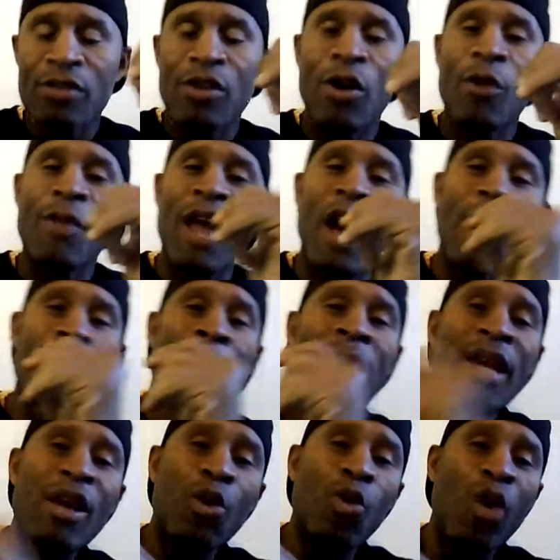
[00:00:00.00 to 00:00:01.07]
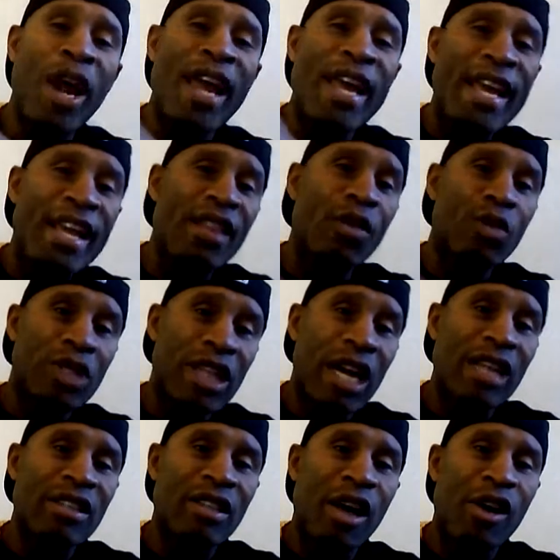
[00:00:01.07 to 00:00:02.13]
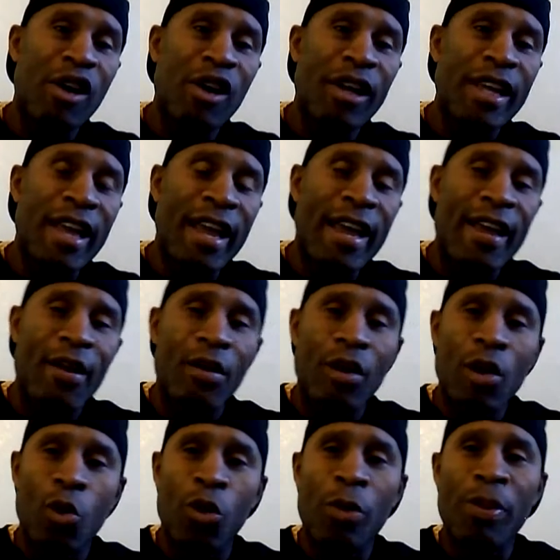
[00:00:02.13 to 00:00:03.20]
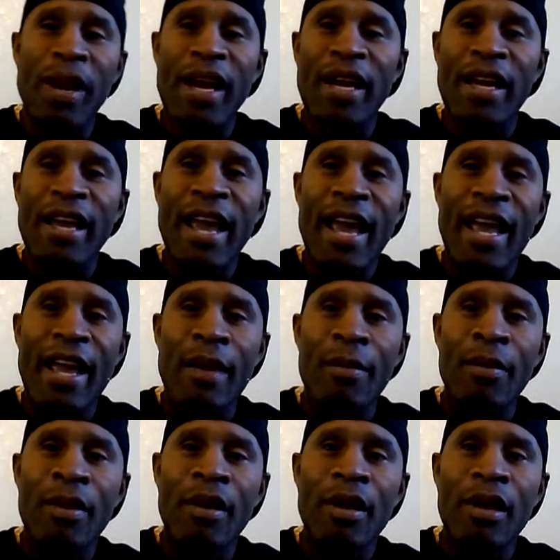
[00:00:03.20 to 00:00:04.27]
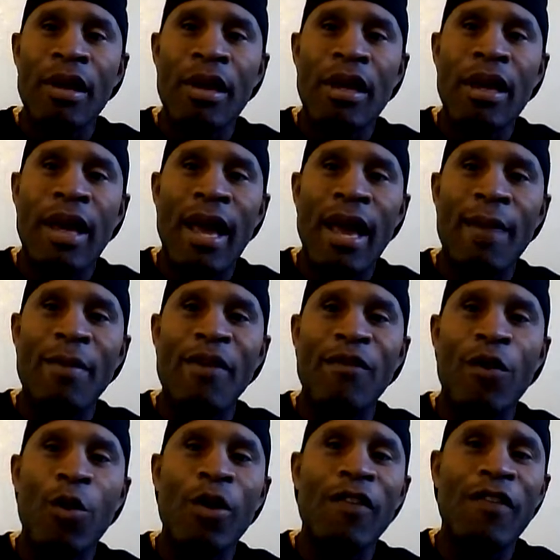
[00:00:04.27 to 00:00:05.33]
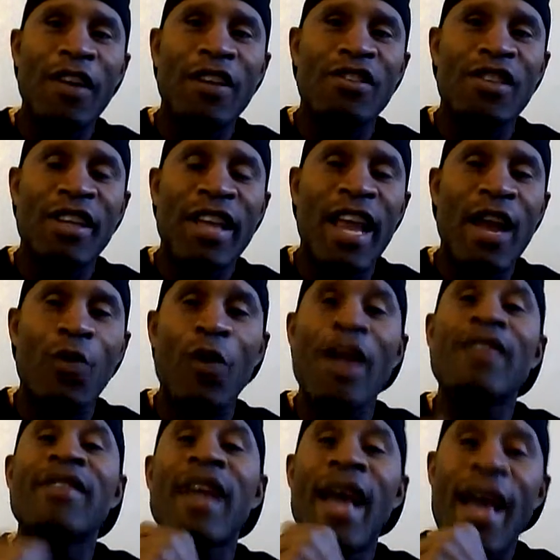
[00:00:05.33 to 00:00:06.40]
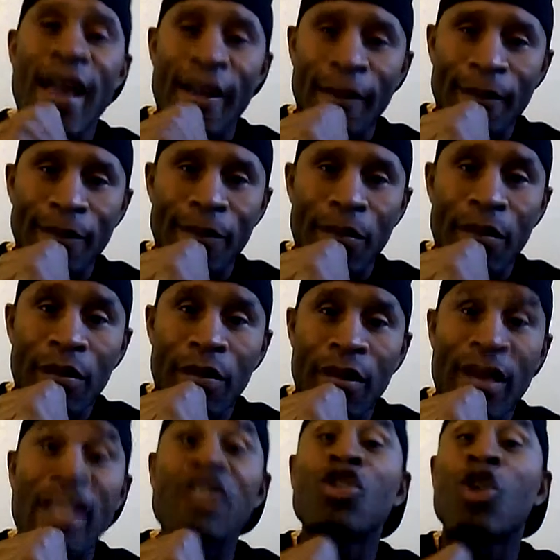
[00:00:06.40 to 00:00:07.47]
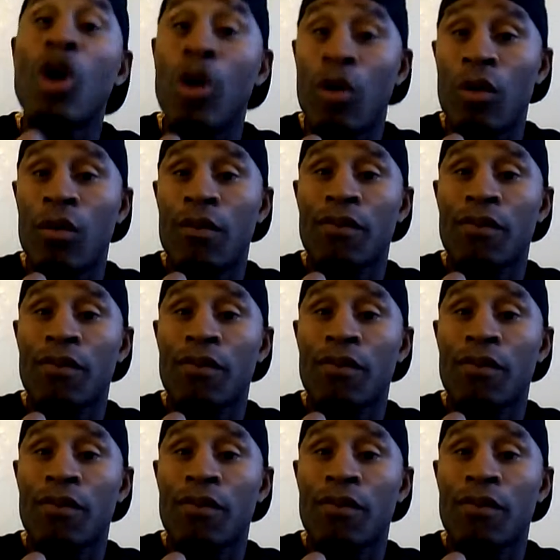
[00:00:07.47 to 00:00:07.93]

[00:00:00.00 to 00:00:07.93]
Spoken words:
So now me and Ray in the Johnny Slaughter Arcade, we're playing the game. And before we finished the game, Ray said, "Hey, let's go."